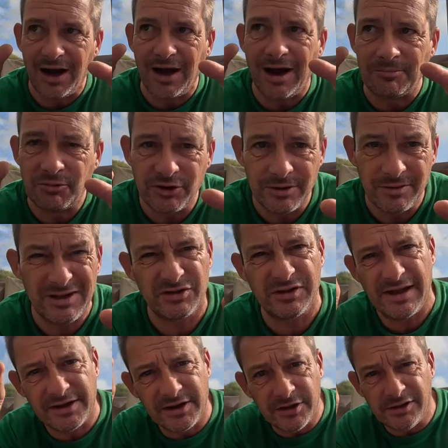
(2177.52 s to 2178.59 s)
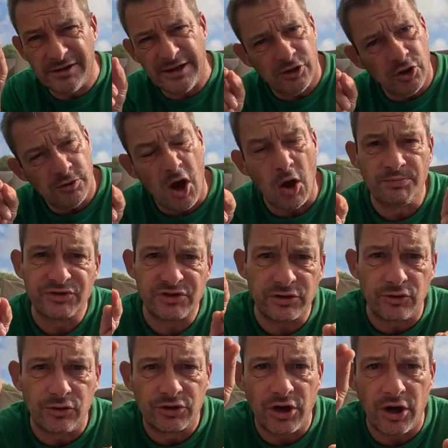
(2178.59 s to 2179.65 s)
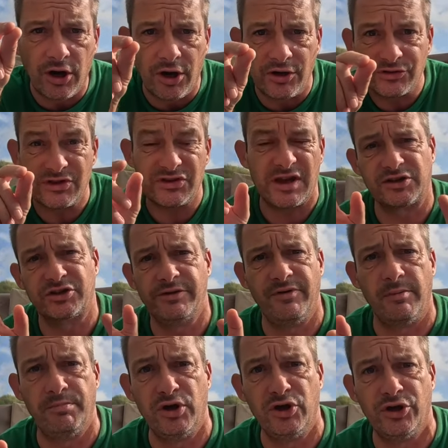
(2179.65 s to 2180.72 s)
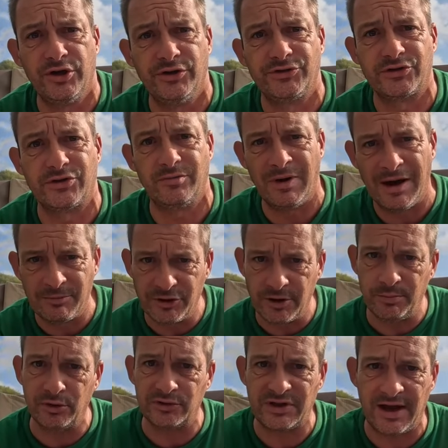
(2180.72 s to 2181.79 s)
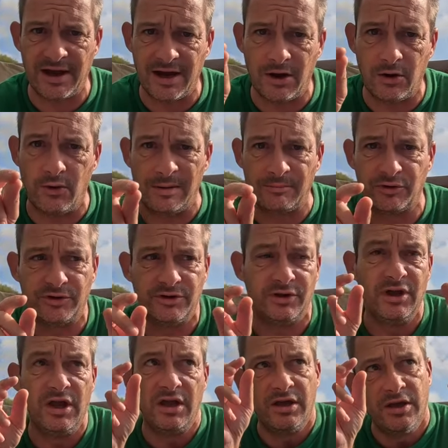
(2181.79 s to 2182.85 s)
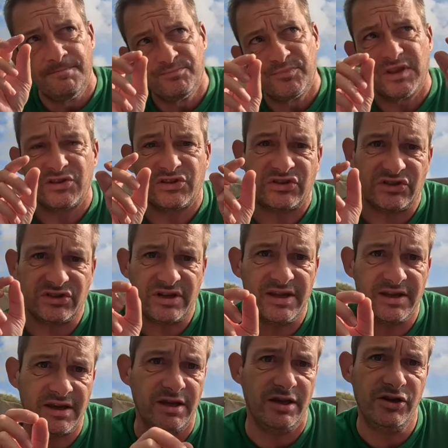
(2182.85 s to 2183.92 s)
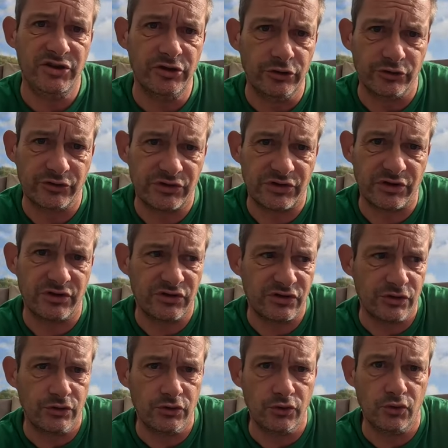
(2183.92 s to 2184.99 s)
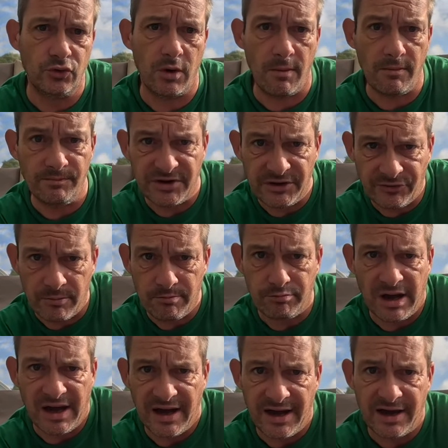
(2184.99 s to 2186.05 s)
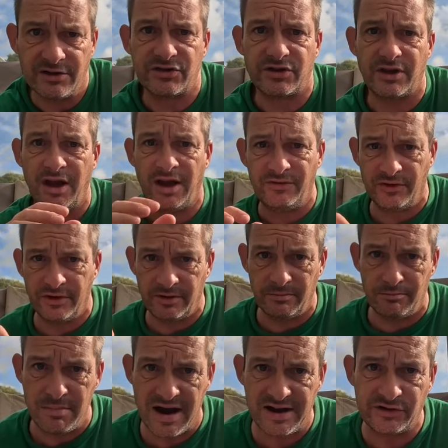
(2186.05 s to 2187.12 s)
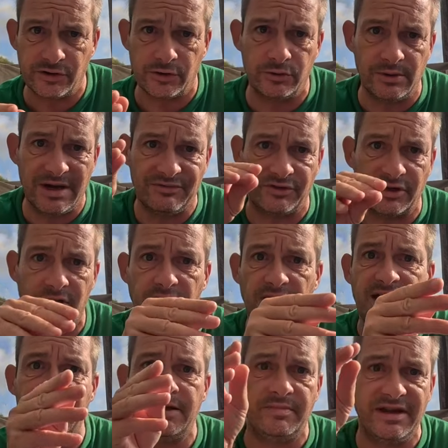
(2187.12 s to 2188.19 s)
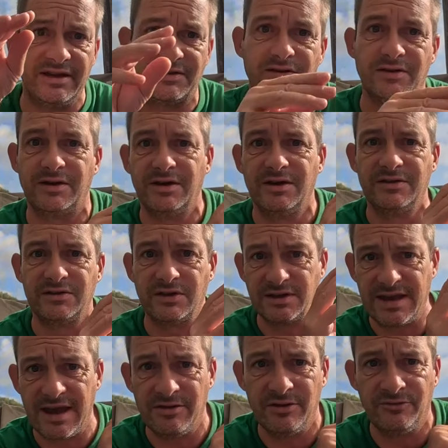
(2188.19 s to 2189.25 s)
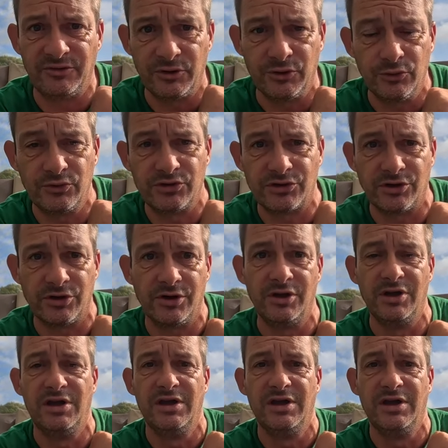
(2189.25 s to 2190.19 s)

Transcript: I'm gonna, it's like a little obstacle course. It's actually for birds, but I'm gonna put it out, I'm gonna stick nuts to different parts and the mice are going to have to climb it to get the food so